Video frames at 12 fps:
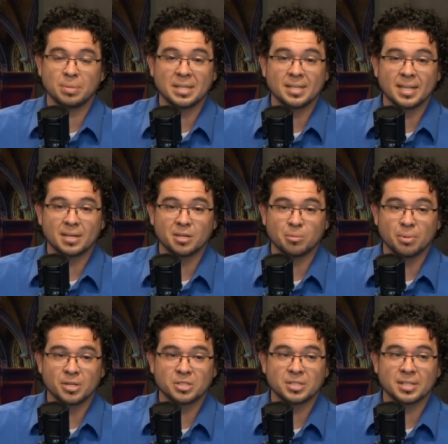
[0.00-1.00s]
being that good
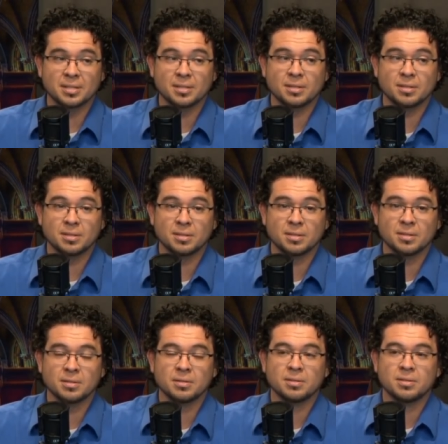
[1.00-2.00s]
person,
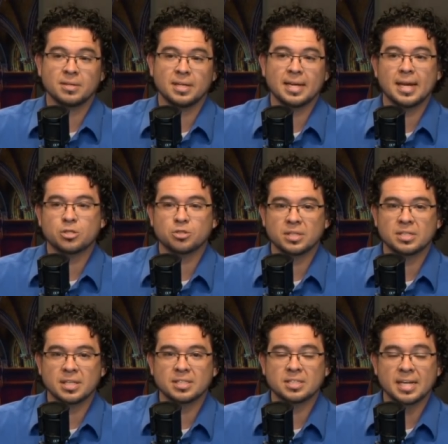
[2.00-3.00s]
it actually
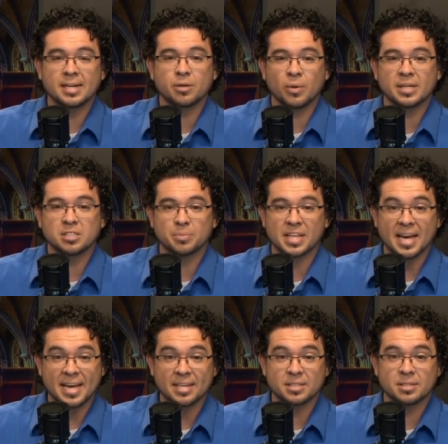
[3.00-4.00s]
does take away some of the
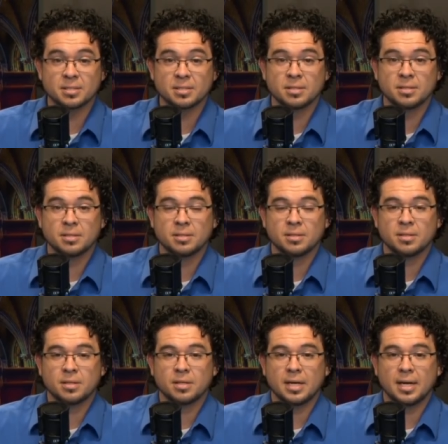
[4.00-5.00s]
hate
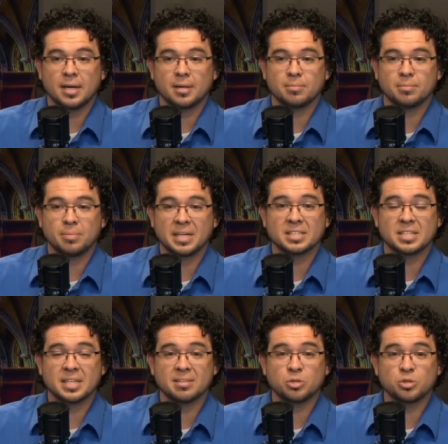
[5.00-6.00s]
um, because
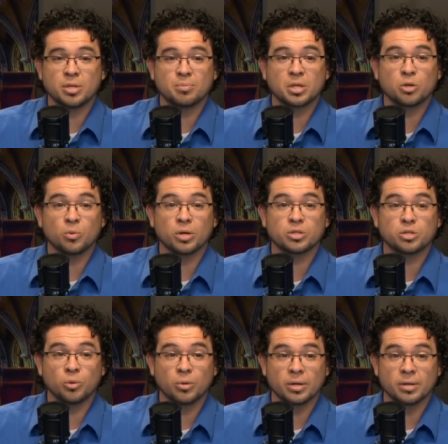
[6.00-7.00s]
it gives you something to work
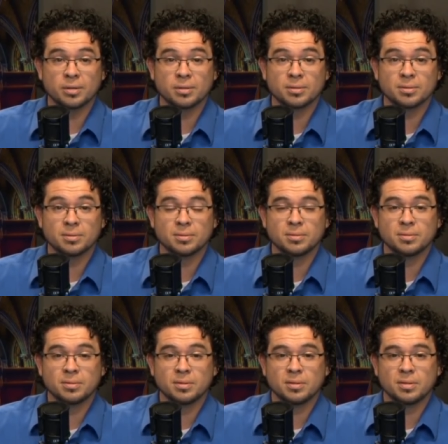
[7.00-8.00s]
toward.
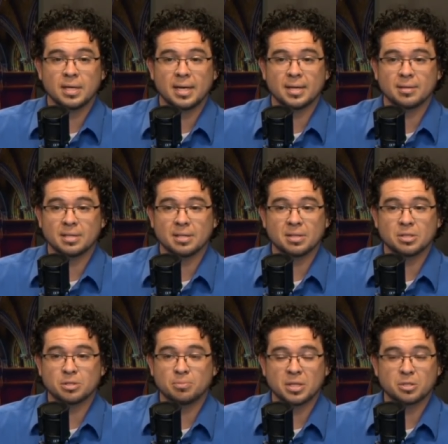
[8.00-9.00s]
Uh, th
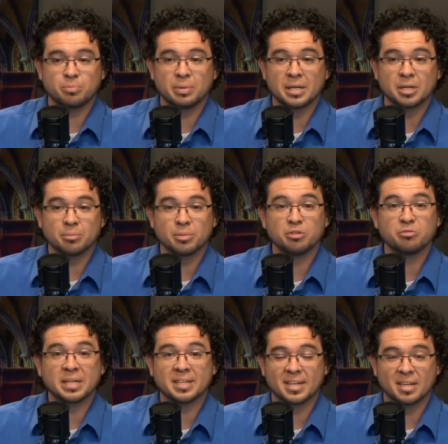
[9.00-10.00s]
there's a much bigger
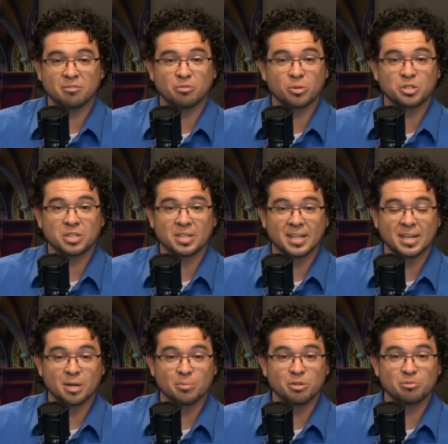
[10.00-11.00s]
movement, and
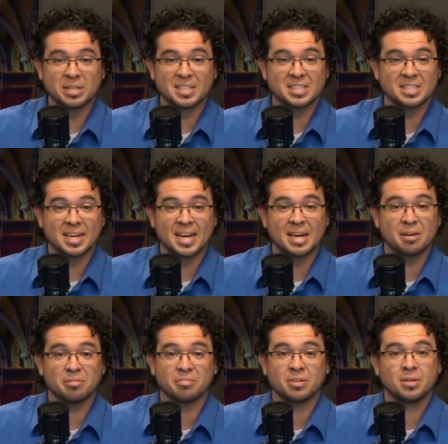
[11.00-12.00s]
unfortunately, our movement doesn't
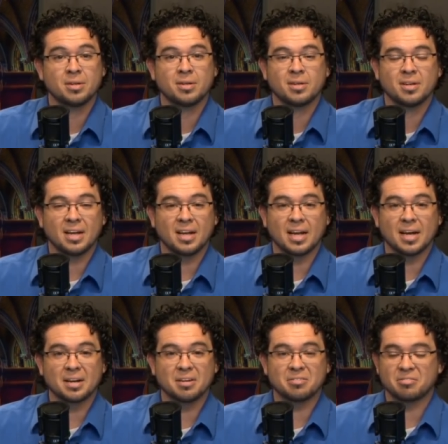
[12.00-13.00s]
have a
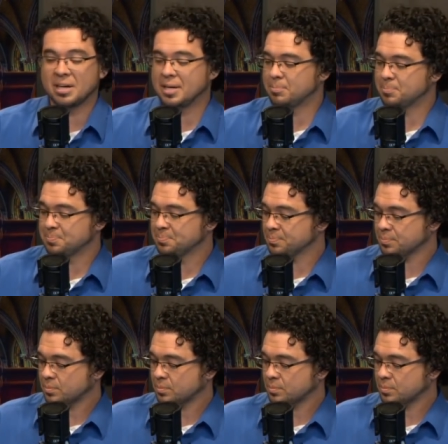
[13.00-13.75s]
lot of um,